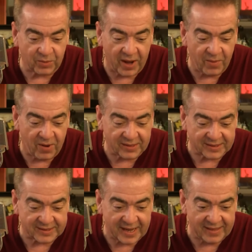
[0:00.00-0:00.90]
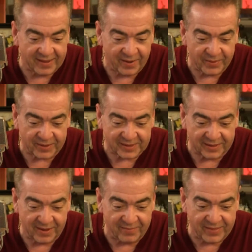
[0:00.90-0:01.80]
why I wanted to stay there, because I
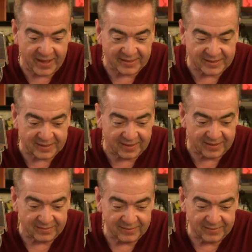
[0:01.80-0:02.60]
love that.